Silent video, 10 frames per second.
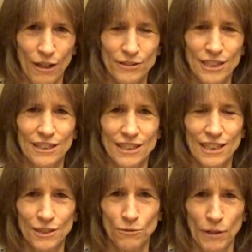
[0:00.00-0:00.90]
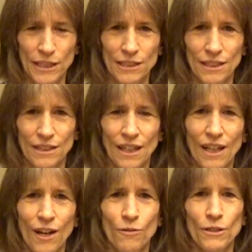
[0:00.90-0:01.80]
I was in a situation
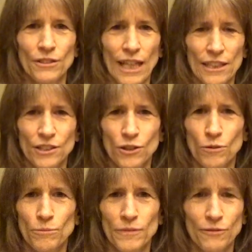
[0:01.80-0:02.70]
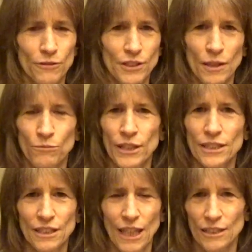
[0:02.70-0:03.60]
where they assumed, for some
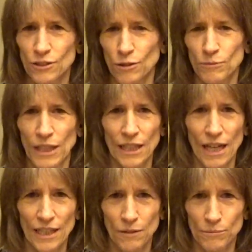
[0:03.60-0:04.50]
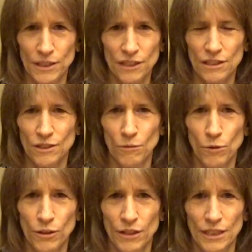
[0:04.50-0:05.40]
reason they assumed that I got up 6 in the
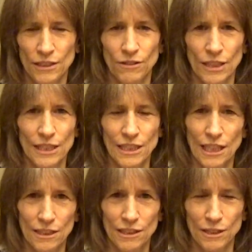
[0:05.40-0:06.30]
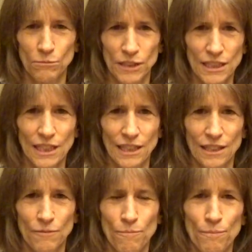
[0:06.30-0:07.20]
morning, so they set this
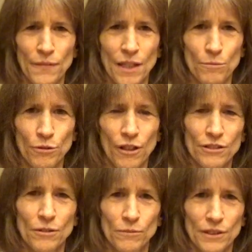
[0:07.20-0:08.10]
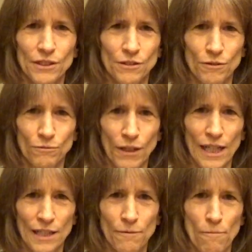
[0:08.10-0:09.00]
machine and programmed it a certain
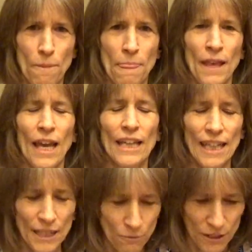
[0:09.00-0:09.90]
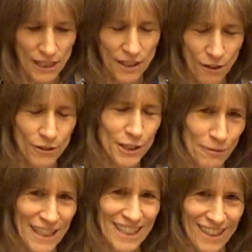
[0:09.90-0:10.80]
way. And anyone that knows
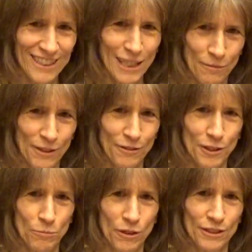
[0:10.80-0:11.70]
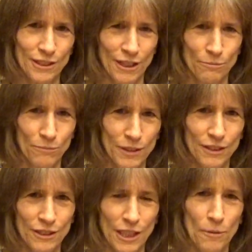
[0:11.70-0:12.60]
me knows I'm an early bird, so I'm
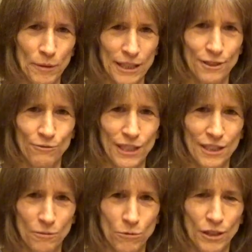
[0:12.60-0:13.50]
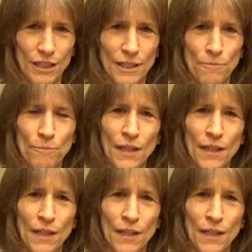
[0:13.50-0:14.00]
usually up by 3 in the morning.